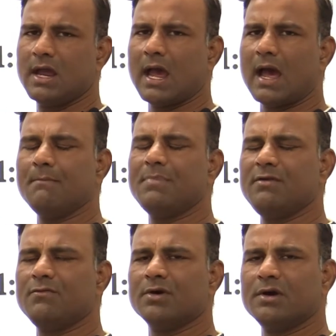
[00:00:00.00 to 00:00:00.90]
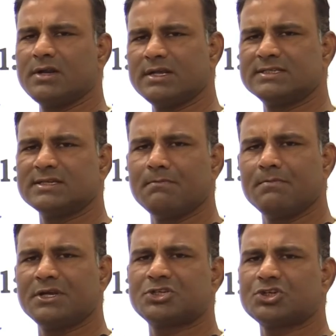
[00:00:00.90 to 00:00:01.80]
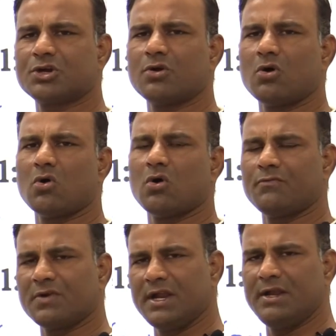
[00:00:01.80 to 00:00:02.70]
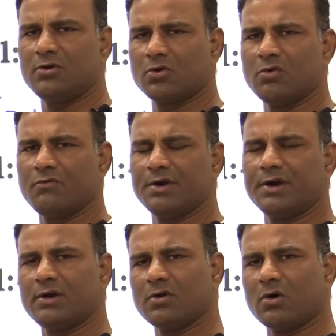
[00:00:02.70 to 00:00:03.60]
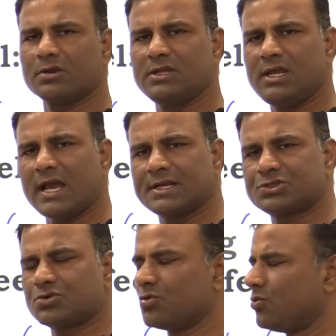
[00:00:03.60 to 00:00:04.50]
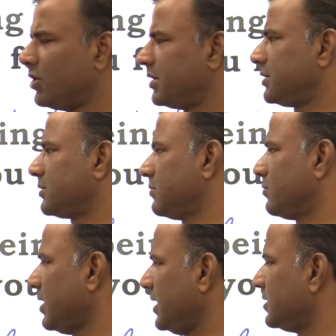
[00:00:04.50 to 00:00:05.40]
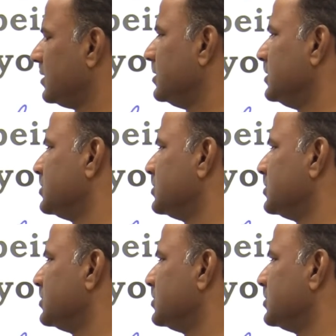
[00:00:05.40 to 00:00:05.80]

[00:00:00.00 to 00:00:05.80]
Ambivert is a mixture of introvert or the extrovert, right?